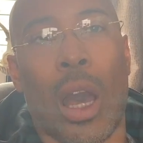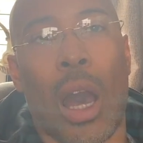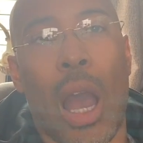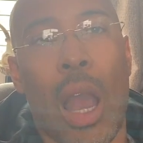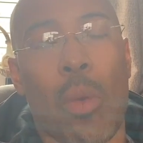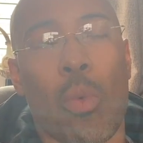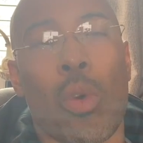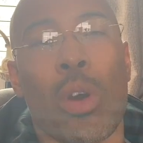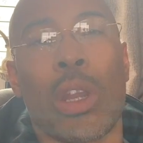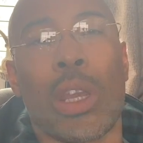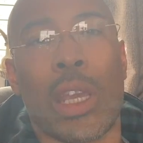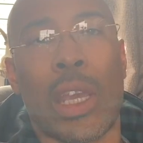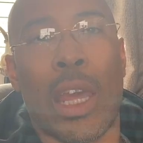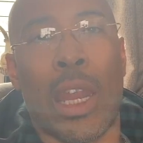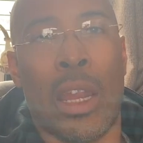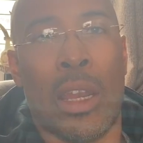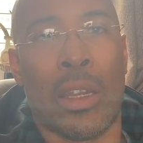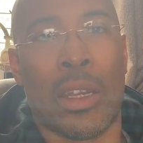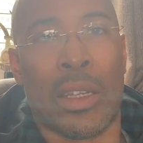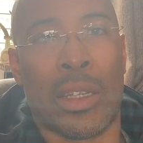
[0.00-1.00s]
I want to
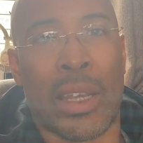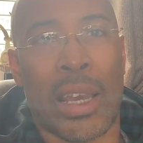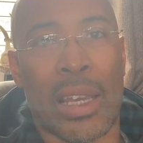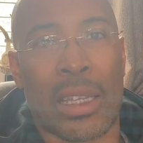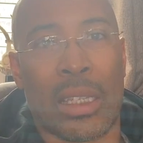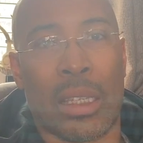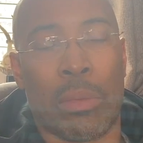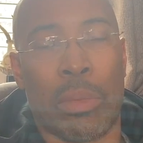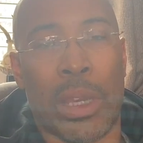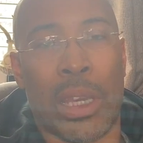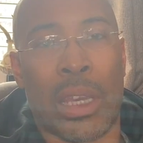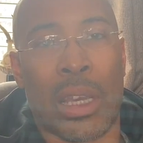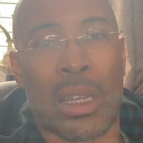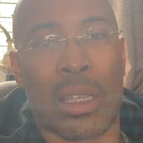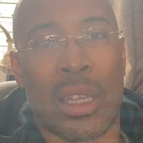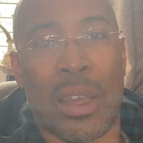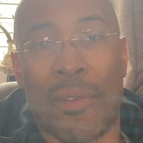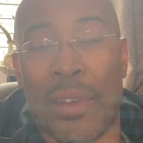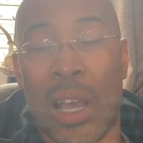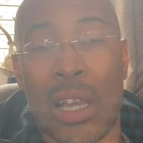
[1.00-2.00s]
get into Tesla because
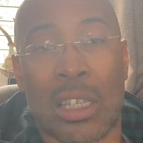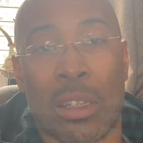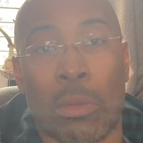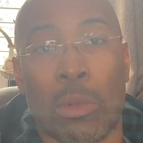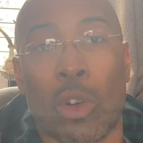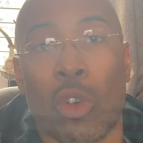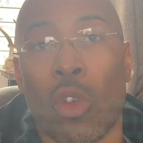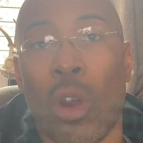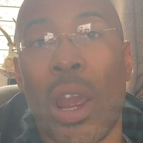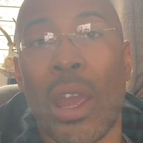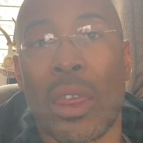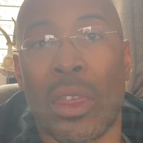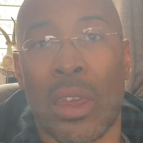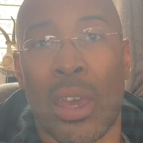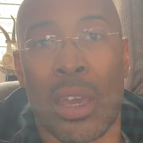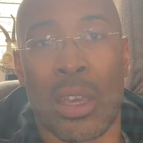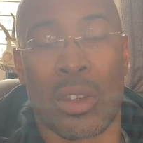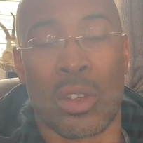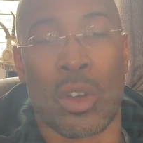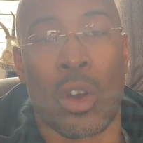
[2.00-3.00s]
they've got some great
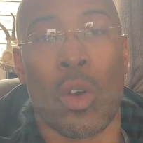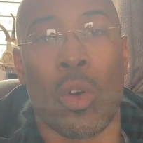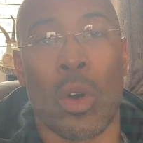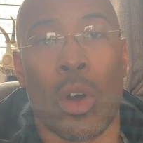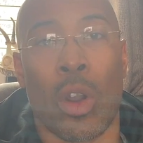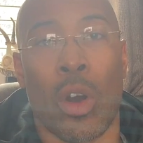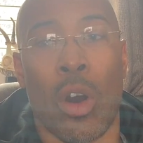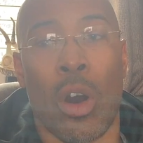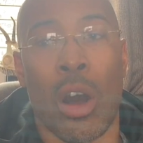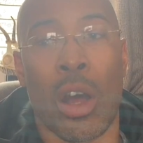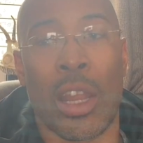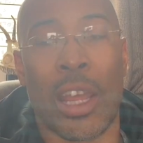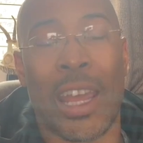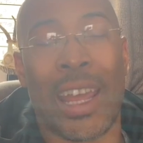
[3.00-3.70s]
things going on,